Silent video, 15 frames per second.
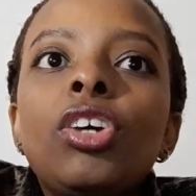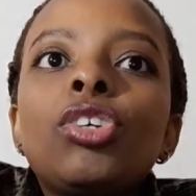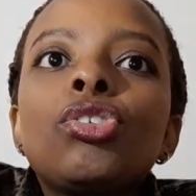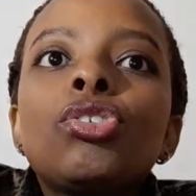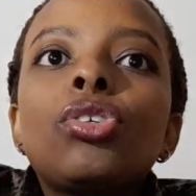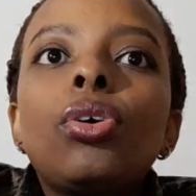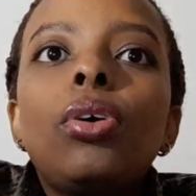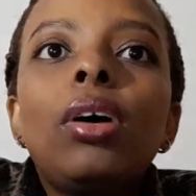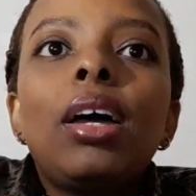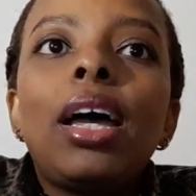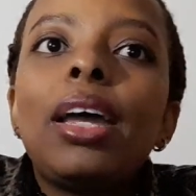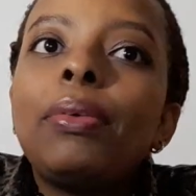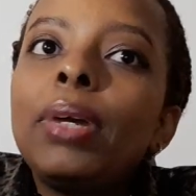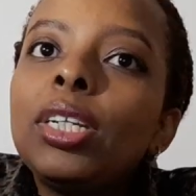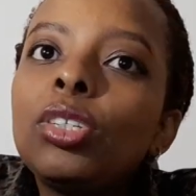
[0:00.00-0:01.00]
So
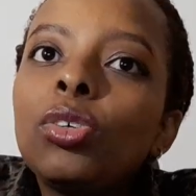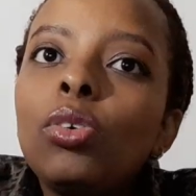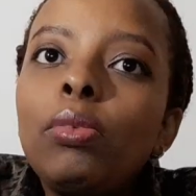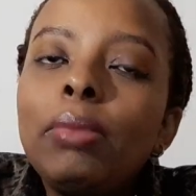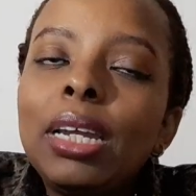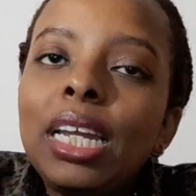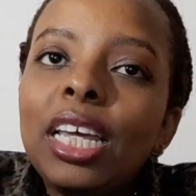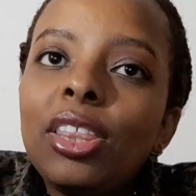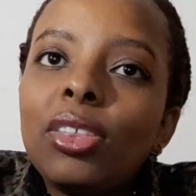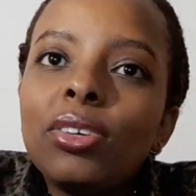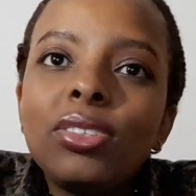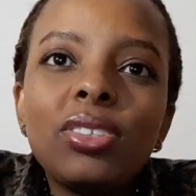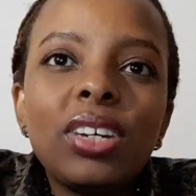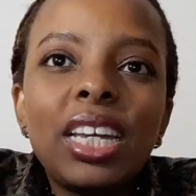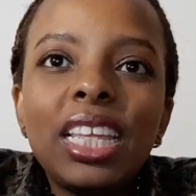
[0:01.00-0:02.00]
I went home and I
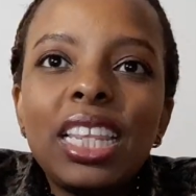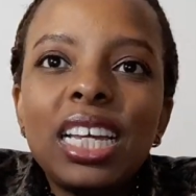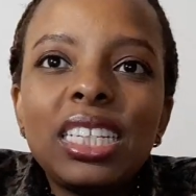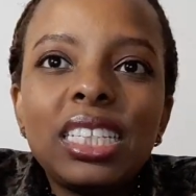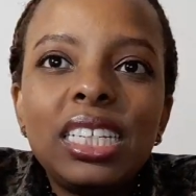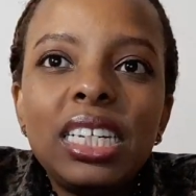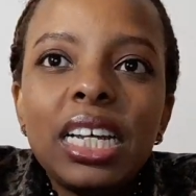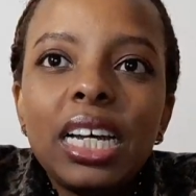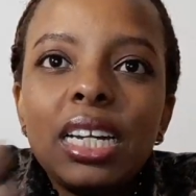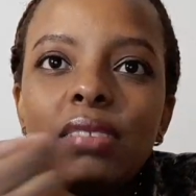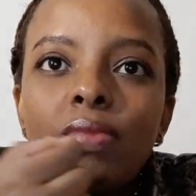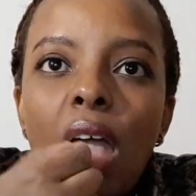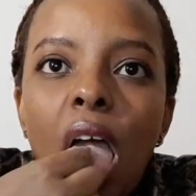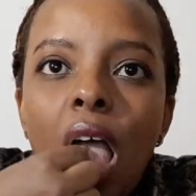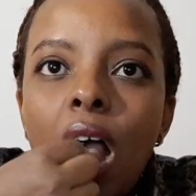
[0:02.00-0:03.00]
thought, okay, that's done.
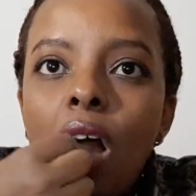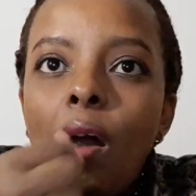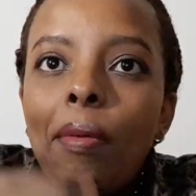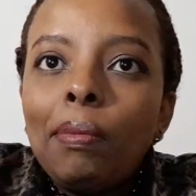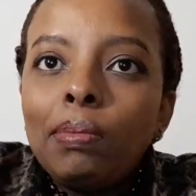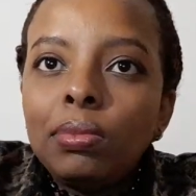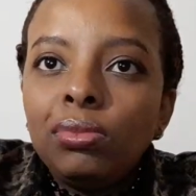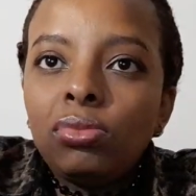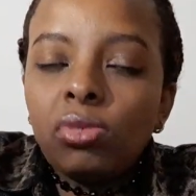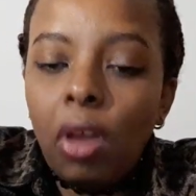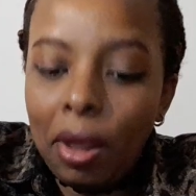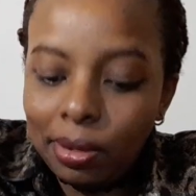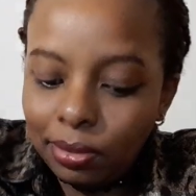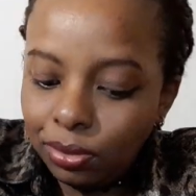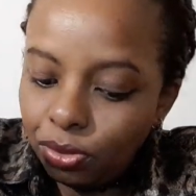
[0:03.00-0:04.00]

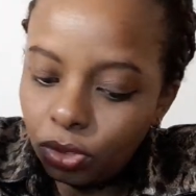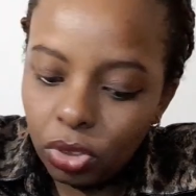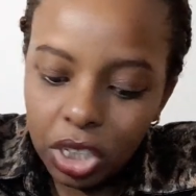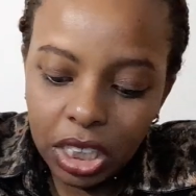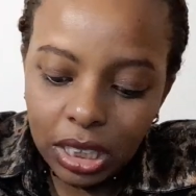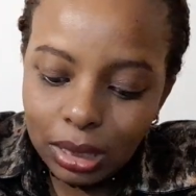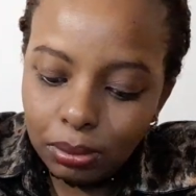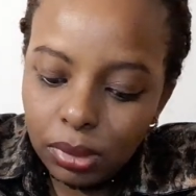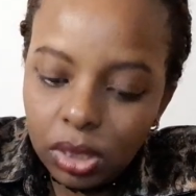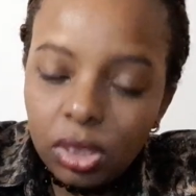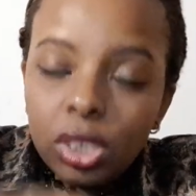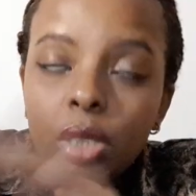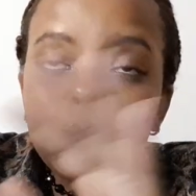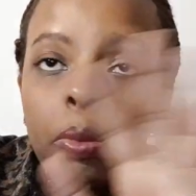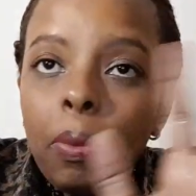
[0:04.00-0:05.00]
Forget about
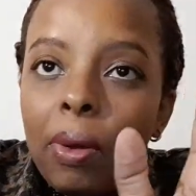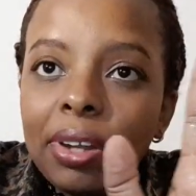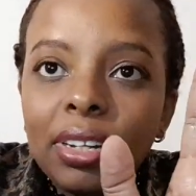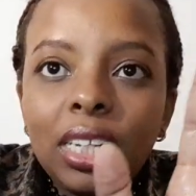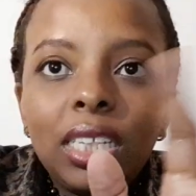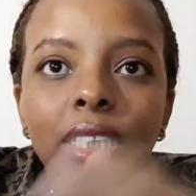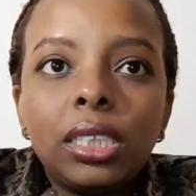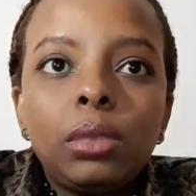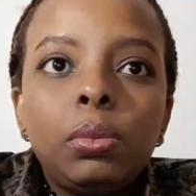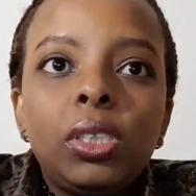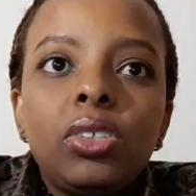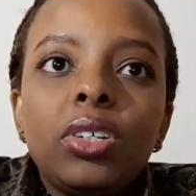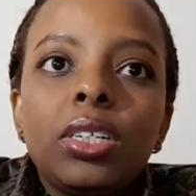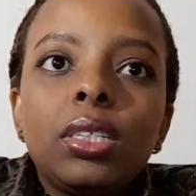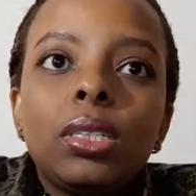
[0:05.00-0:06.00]
these people and that
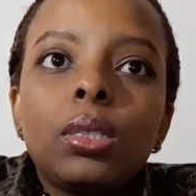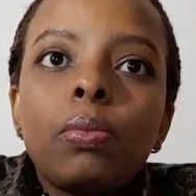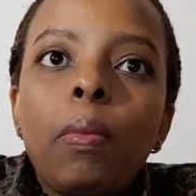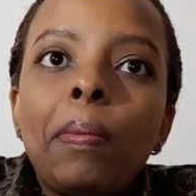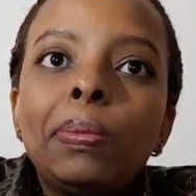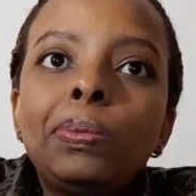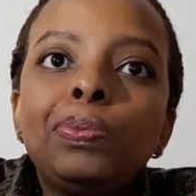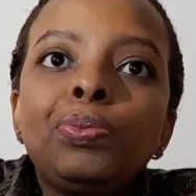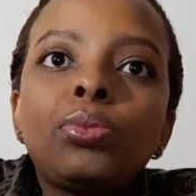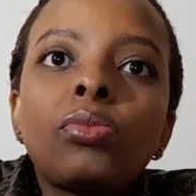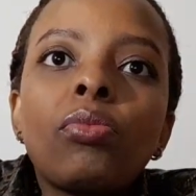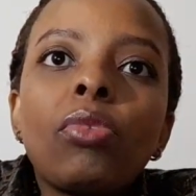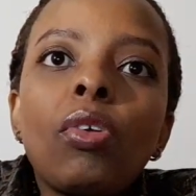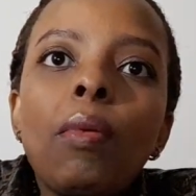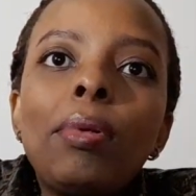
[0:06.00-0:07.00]
experience.
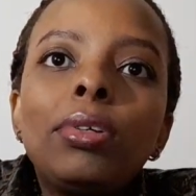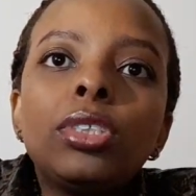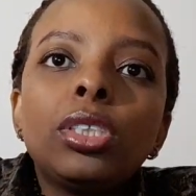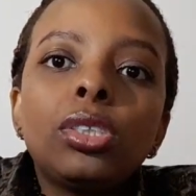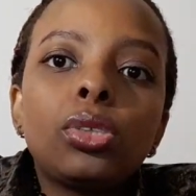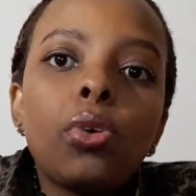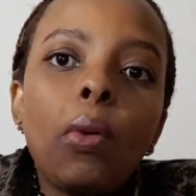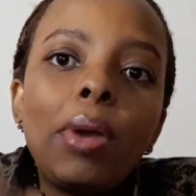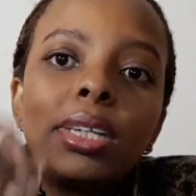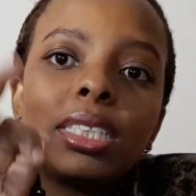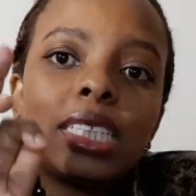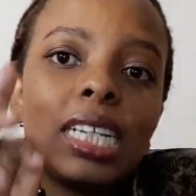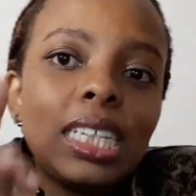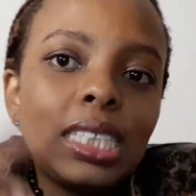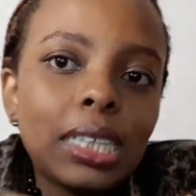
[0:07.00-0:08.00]
So 2
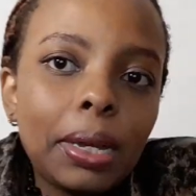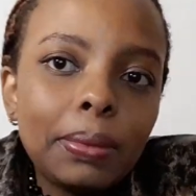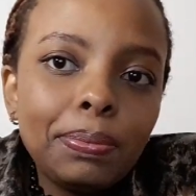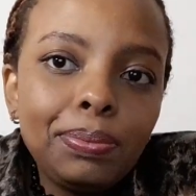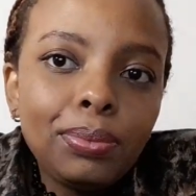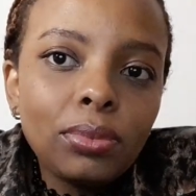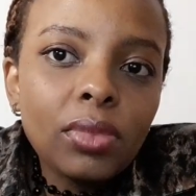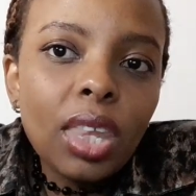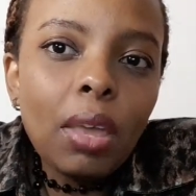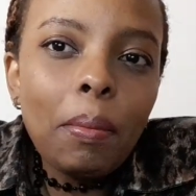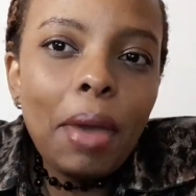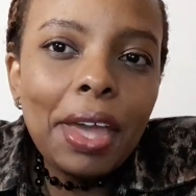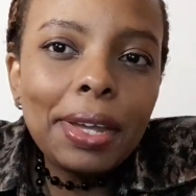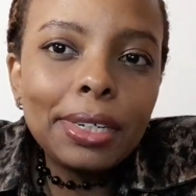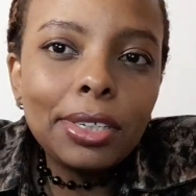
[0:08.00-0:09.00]
weeks later,
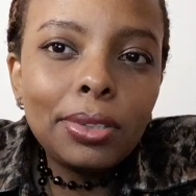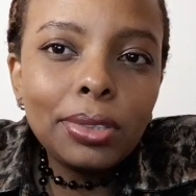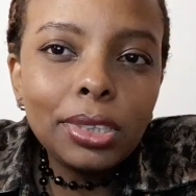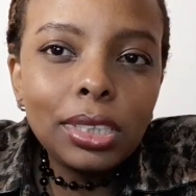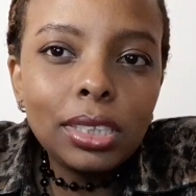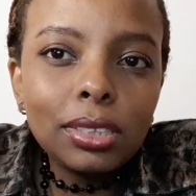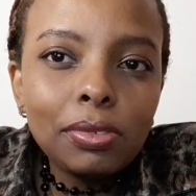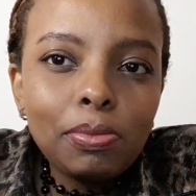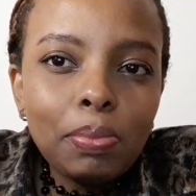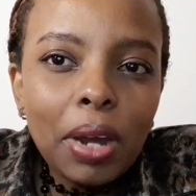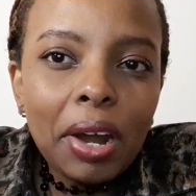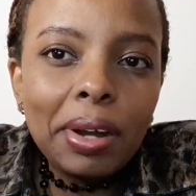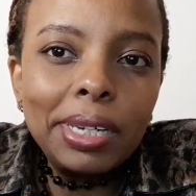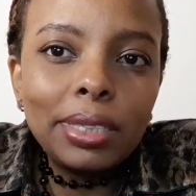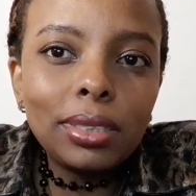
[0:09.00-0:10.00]
my host
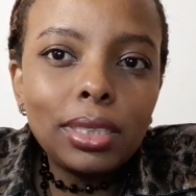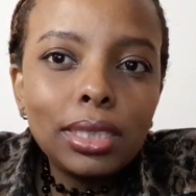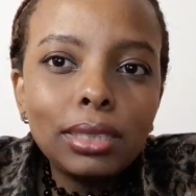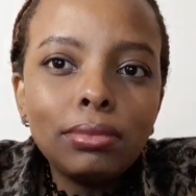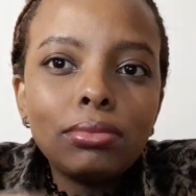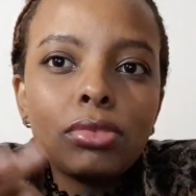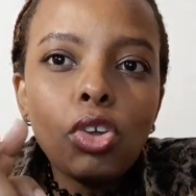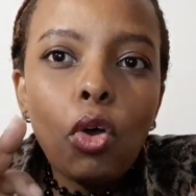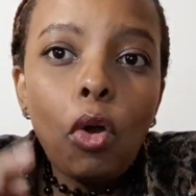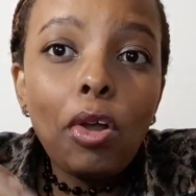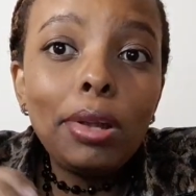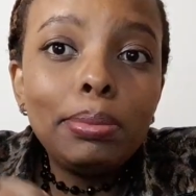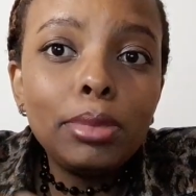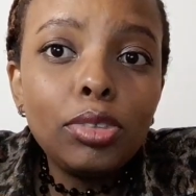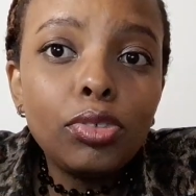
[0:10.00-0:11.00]
parents
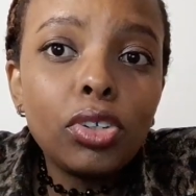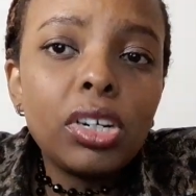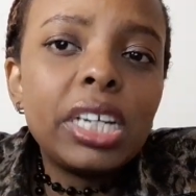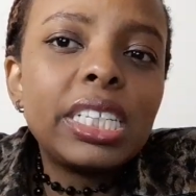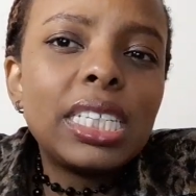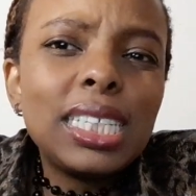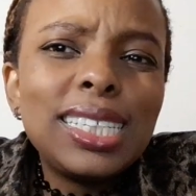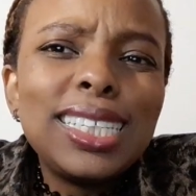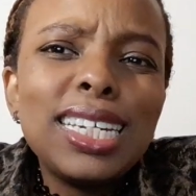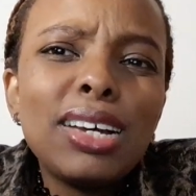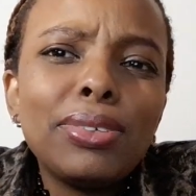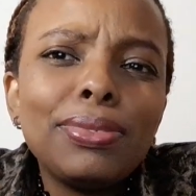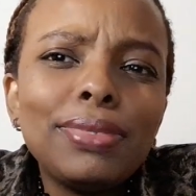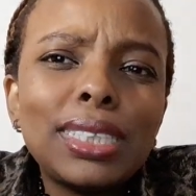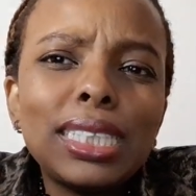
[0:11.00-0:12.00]
called me for a sit
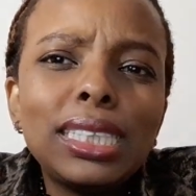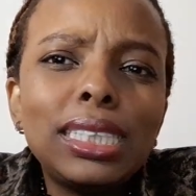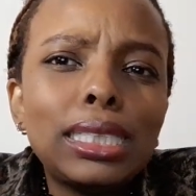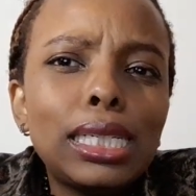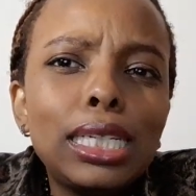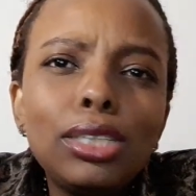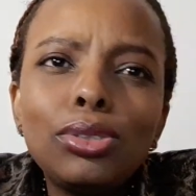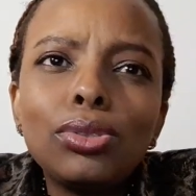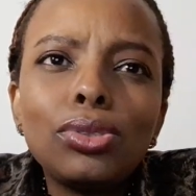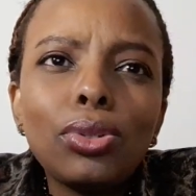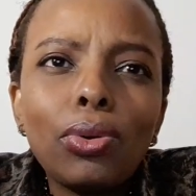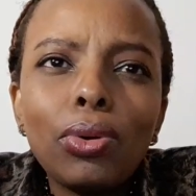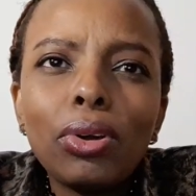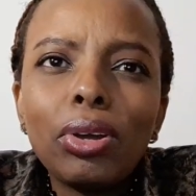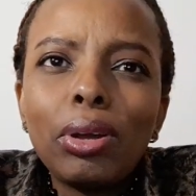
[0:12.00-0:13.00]
down that they need to talk.